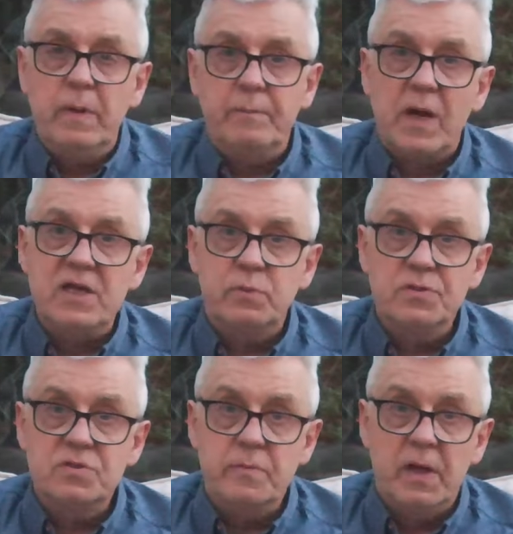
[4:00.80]
big price
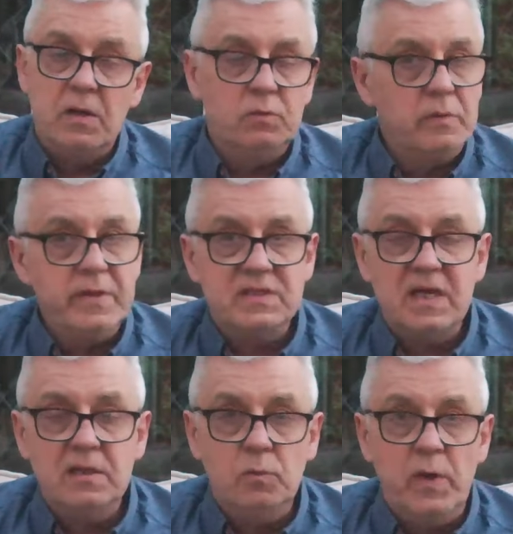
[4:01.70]
ones tomorrow. Don't mean to
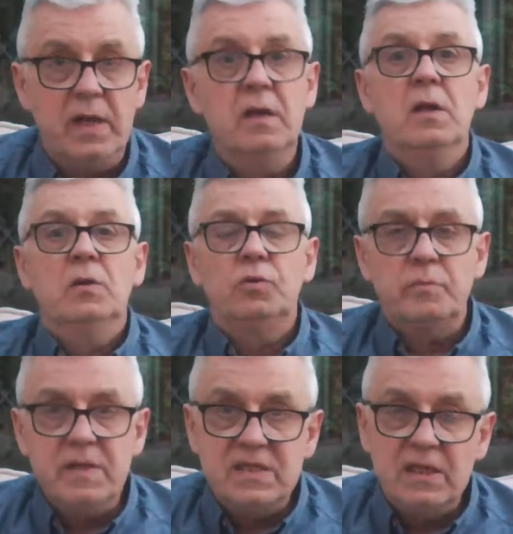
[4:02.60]
say they'll win,
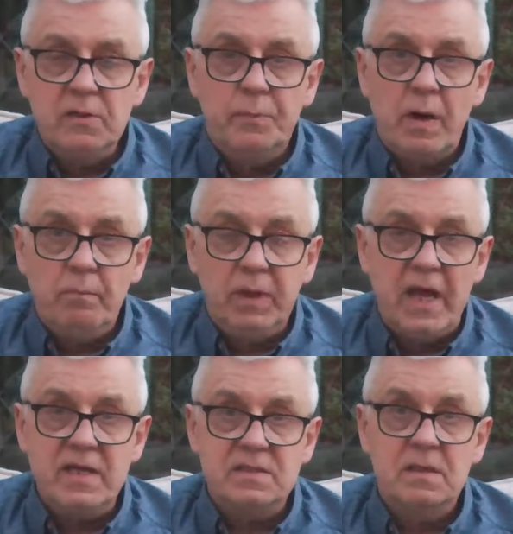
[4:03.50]
don't mean to say they'll
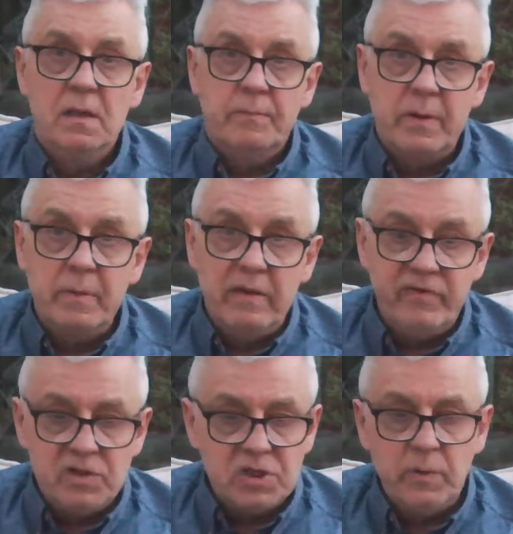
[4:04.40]
place, but I'm
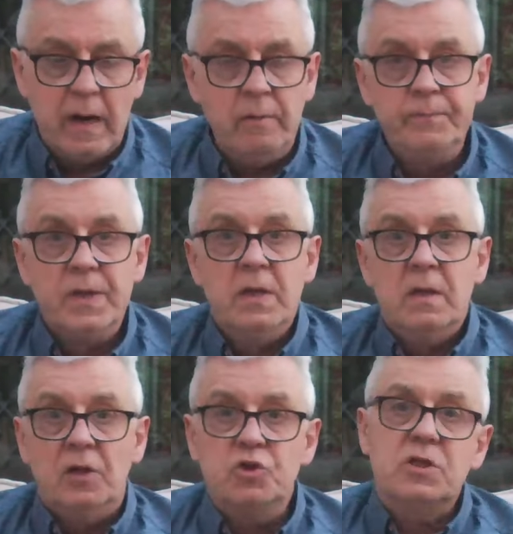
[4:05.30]
giving two out.
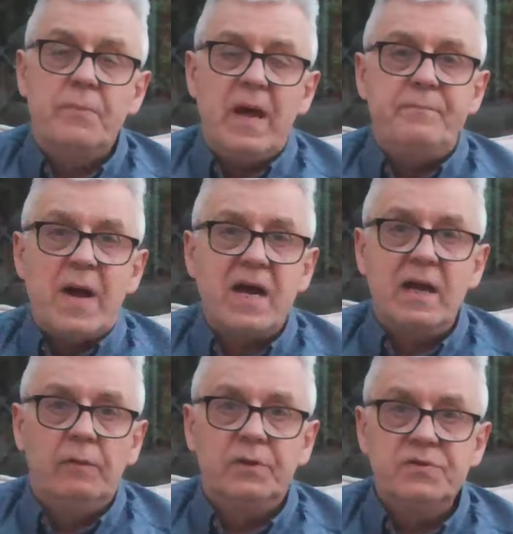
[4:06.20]
And just a bit of
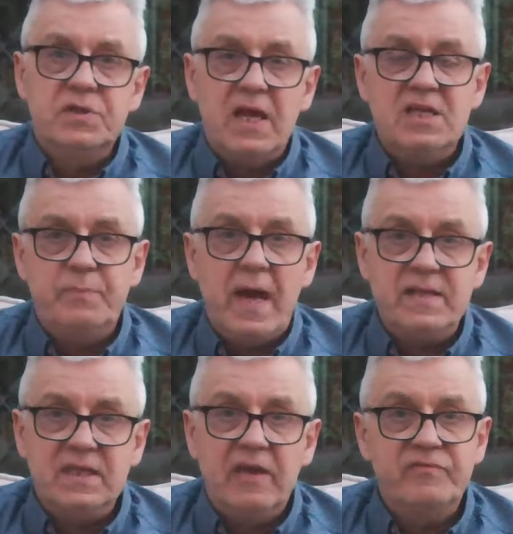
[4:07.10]
background on today's
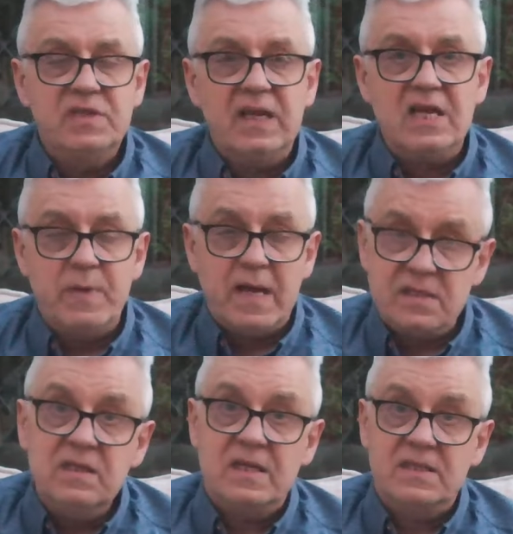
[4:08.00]
bets. He gave today's
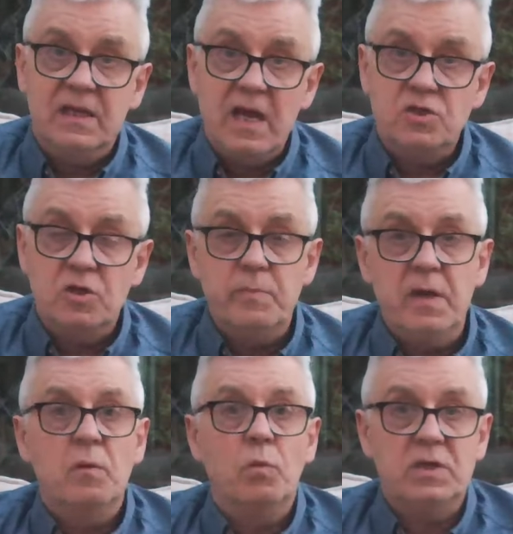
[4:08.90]
bets yesterday to me,
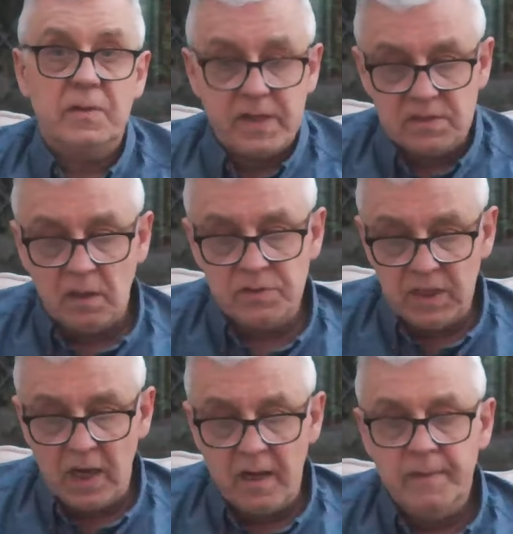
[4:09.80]
which I passed on to you